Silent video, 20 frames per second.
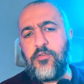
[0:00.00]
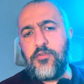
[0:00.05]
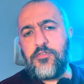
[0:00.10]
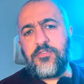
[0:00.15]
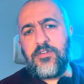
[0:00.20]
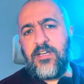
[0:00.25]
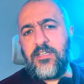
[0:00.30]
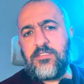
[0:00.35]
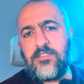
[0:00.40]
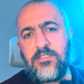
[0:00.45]

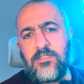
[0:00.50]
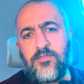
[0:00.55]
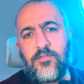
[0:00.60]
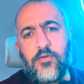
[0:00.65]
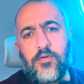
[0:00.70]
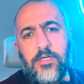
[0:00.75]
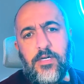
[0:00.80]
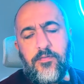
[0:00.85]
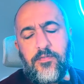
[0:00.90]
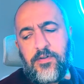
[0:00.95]
attractions I've
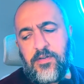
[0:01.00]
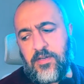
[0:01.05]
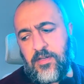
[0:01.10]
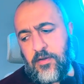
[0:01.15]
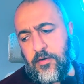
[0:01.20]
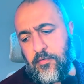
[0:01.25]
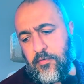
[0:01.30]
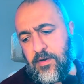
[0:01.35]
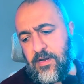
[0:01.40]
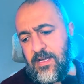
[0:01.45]
not covered in
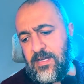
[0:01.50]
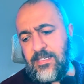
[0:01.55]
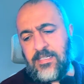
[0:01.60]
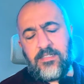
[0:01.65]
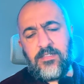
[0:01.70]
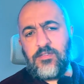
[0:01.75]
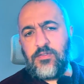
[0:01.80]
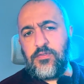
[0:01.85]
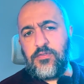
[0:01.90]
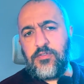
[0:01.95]
here, right? I
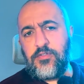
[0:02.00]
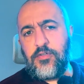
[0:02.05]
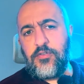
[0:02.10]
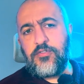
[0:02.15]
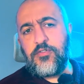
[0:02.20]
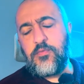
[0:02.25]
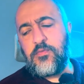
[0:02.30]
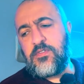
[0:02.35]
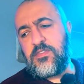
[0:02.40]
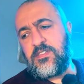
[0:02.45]
didn't do the
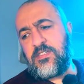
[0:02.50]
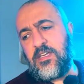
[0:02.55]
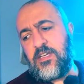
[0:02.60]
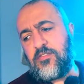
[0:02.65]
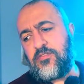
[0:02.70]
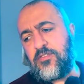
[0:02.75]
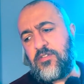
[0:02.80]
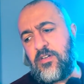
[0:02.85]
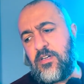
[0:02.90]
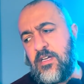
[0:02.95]
dodgems,
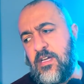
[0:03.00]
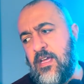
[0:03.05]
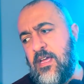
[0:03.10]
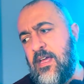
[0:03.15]
etc.